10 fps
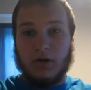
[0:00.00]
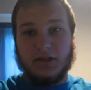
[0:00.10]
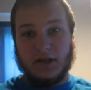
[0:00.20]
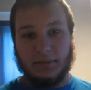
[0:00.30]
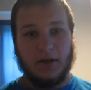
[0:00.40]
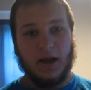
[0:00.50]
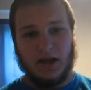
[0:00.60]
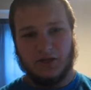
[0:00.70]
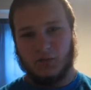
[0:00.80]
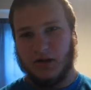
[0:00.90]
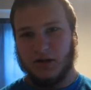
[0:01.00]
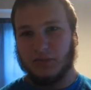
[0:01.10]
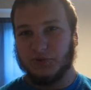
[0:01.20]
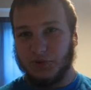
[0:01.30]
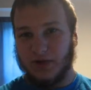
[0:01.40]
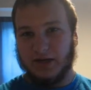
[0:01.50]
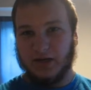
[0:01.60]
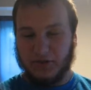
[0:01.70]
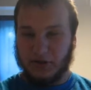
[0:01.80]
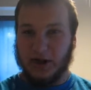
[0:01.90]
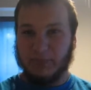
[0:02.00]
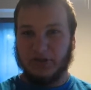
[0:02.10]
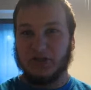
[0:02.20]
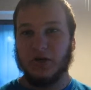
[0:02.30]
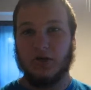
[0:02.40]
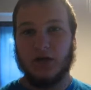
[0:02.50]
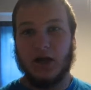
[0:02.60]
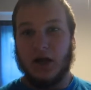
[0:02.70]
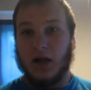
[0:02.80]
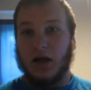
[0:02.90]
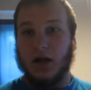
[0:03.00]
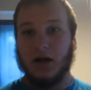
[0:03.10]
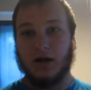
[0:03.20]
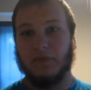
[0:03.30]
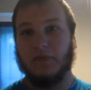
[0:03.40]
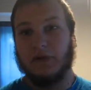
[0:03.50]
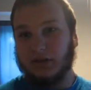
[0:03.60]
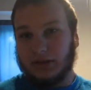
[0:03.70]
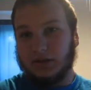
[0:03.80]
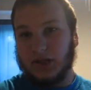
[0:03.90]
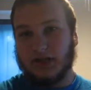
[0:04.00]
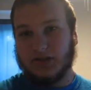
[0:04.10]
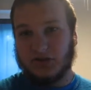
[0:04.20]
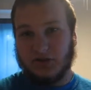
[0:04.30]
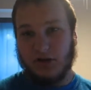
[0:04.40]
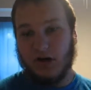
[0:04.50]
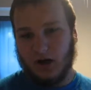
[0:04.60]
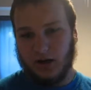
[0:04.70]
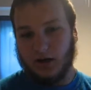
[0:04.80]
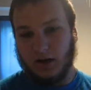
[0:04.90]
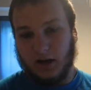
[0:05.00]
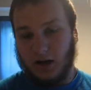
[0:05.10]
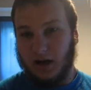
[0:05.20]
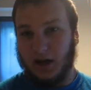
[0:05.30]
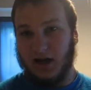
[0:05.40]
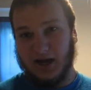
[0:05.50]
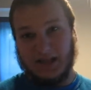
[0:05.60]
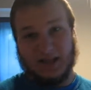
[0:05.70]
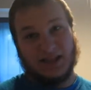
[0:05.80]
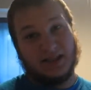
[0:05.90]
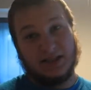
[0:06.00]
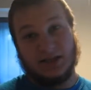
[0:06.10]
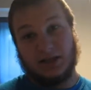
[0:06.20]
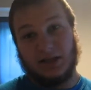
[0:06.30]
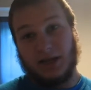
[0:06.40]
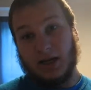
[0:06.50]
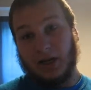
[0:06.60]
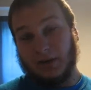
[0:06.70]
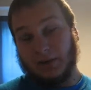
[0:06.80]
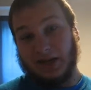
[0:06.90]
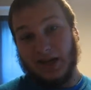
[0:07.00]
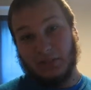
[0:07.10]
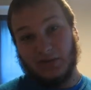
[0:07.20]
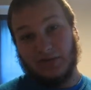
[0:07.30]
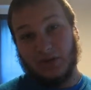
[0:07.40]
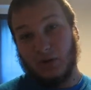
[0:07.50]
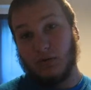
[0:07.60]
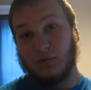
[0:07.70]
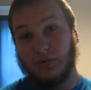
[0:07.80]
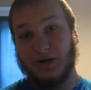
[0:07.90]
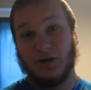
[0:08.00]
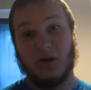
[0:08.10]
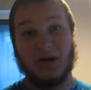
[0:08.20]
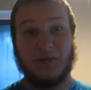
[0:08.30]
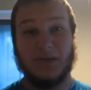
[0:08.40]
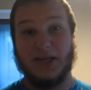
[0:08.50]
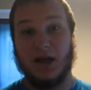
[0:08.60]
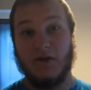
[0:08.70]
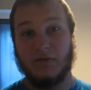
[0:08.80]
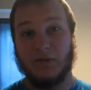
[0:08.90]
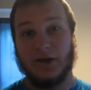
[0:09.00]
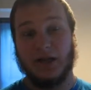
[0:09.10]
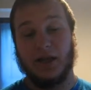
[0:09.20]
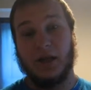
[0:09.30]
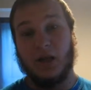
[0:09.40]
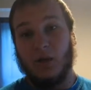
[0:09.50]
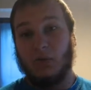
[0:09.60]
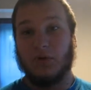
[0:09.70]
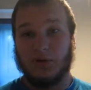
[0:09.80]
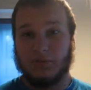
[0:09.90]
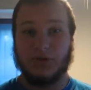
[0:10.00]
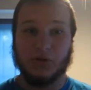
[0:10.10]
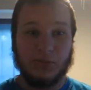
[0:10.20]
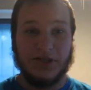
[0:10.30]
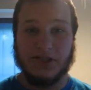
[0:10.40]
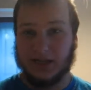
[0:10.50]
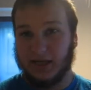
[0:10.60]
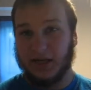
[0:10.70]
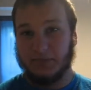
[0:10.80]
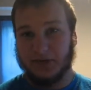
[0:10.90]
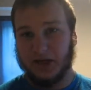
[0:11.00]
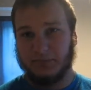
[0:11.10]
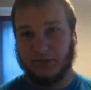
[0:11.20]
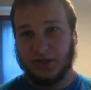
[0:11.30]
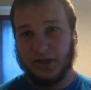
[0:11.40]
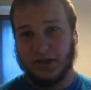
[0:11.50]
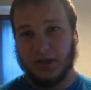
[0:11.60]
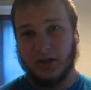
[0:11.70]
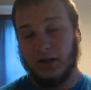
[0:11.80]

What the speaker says: What is up, guys? Welcome to another episode of Let's Talk. In this game review, we are going to be covering one of the most recent games I played,